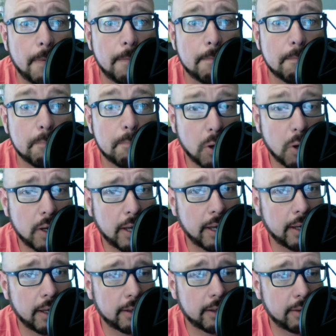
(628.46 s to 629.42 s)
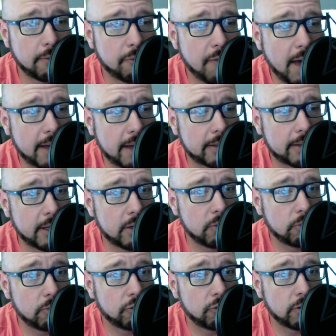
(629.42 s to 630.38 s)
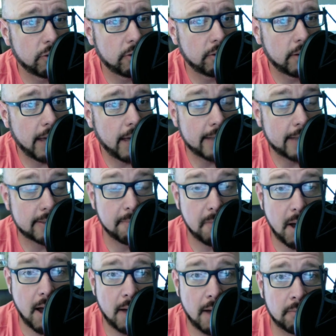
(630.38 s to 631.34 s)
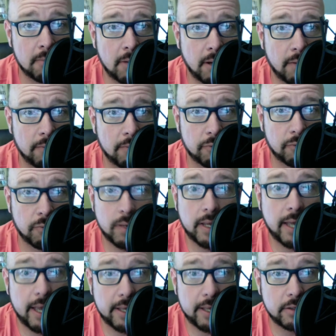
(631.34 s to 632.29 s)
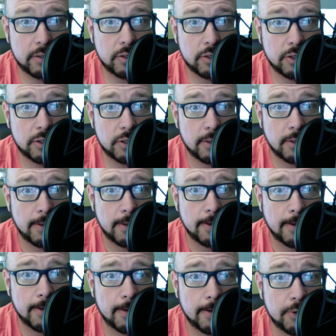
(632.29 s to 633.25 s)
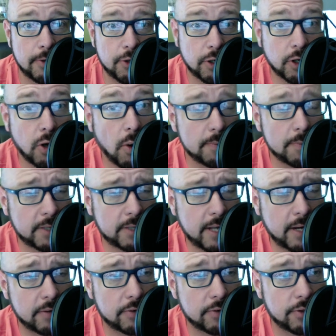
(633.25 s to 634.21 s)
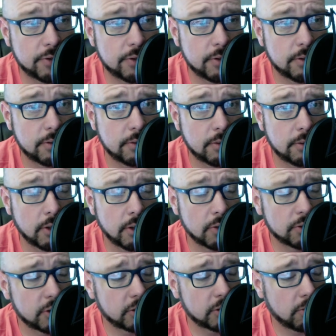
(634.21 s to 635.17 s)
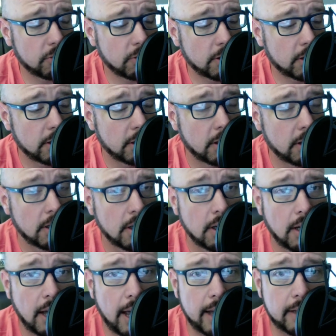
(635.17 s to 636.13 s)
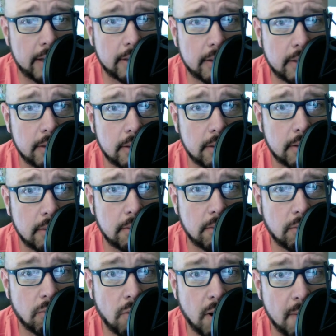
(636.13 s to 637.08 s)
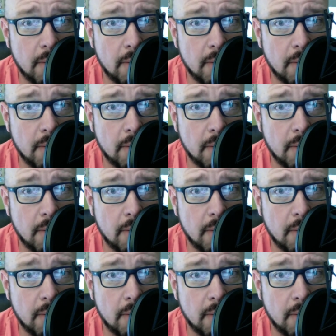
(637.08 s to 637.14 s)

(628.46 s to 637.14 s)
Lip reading: booking the fact that you should, as a mom of 3 kids, should go upstairs, close the door, and run a